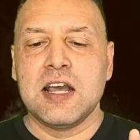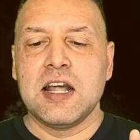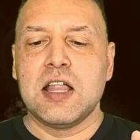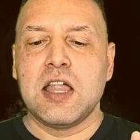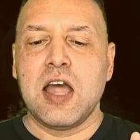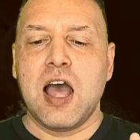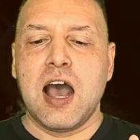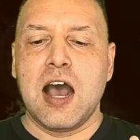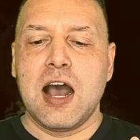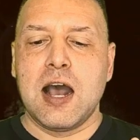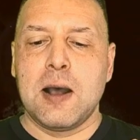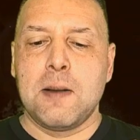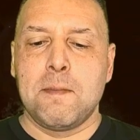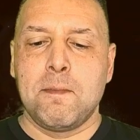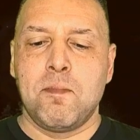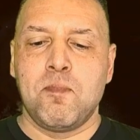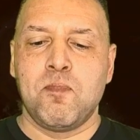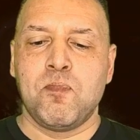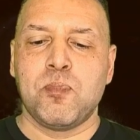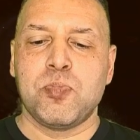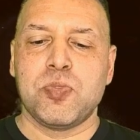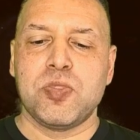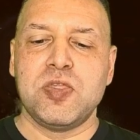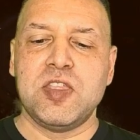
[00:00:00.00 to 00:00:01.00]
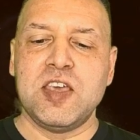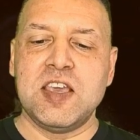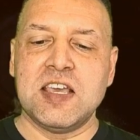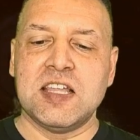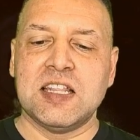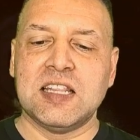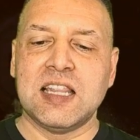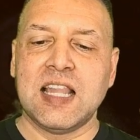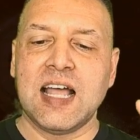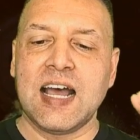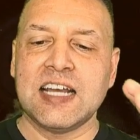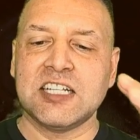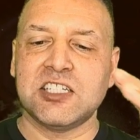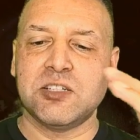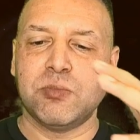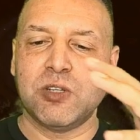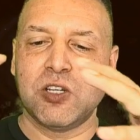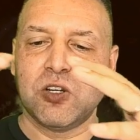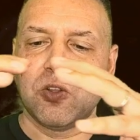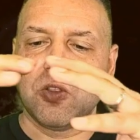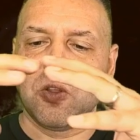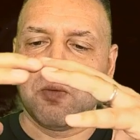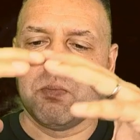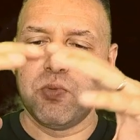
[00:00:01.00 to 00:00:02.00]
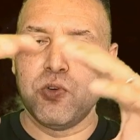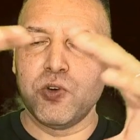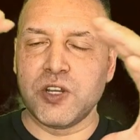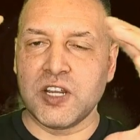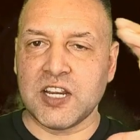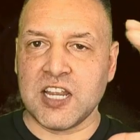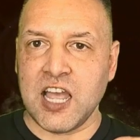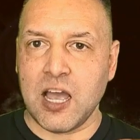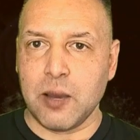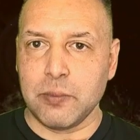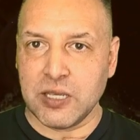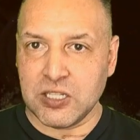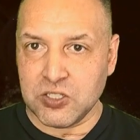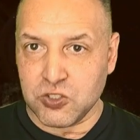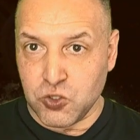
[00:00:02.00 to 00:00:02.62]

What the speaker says: the enlightenment or the Buddha coming